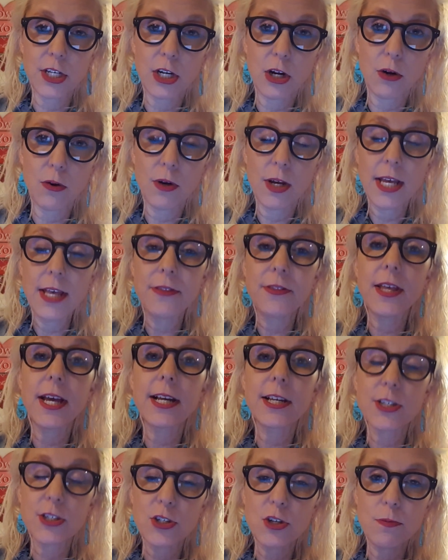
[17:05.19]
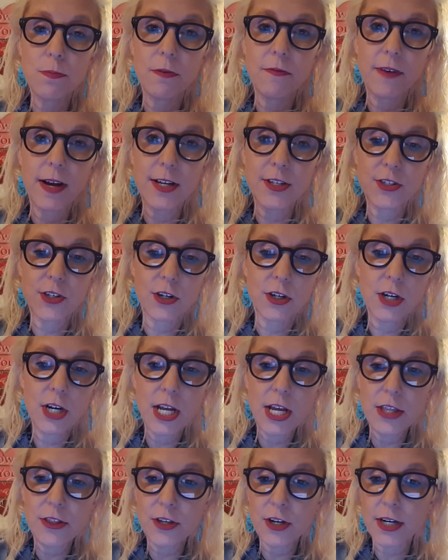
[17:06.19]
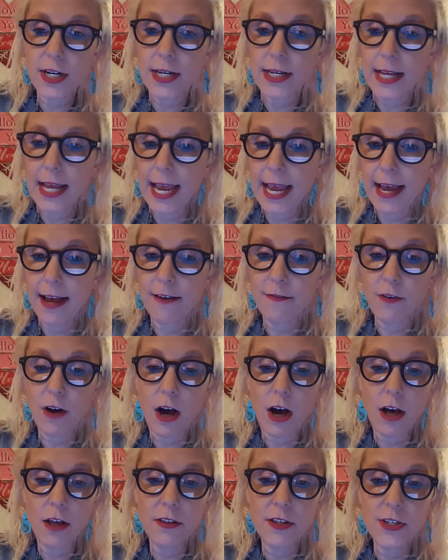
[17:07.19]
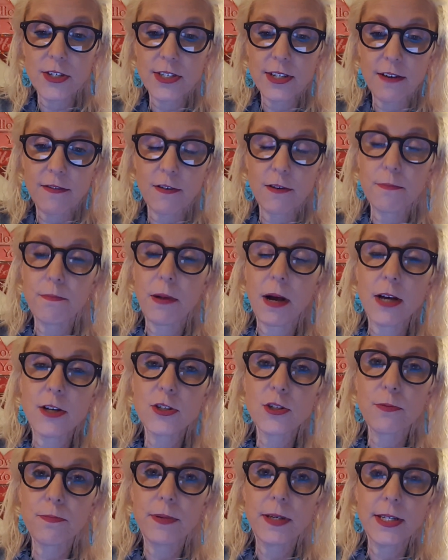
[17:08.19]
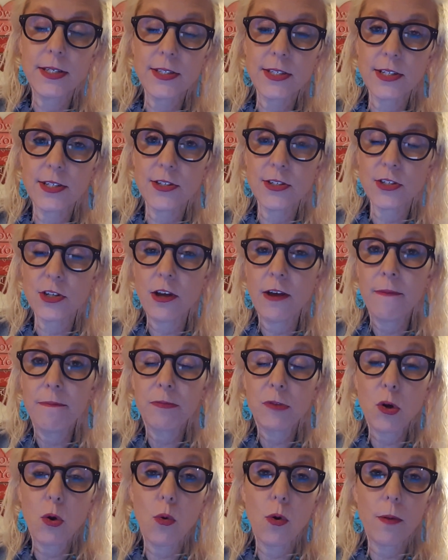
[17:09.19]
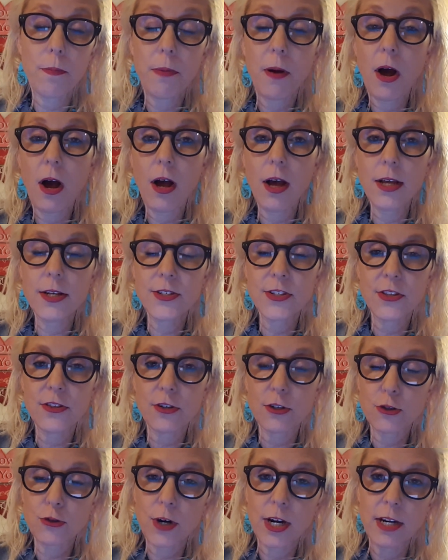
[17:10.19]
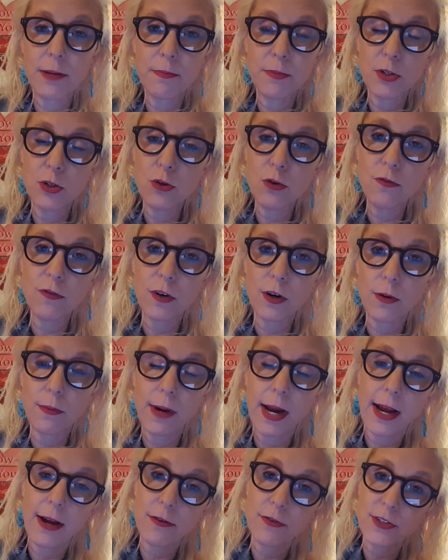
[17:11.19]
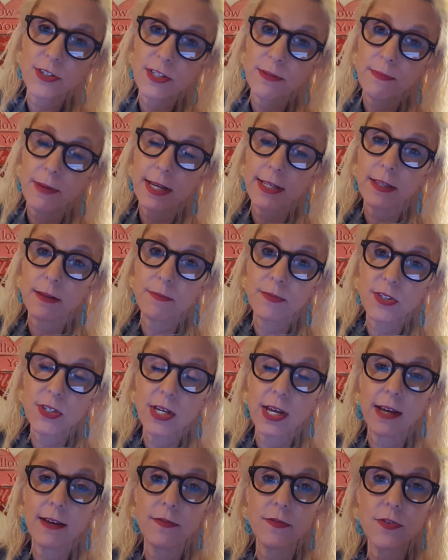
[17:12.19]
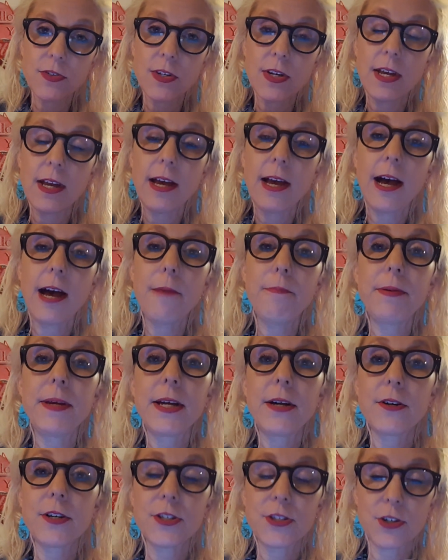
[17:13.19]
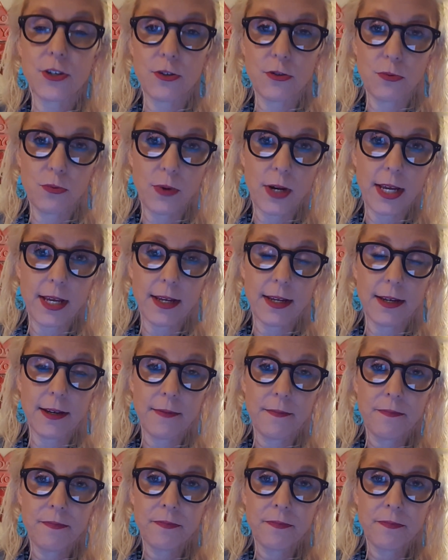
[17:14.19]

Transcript: you know, like a supervisor, they're going to have all these different puzzle pieces or pawns that they're trying to maneuver around to make themselves appear a certain way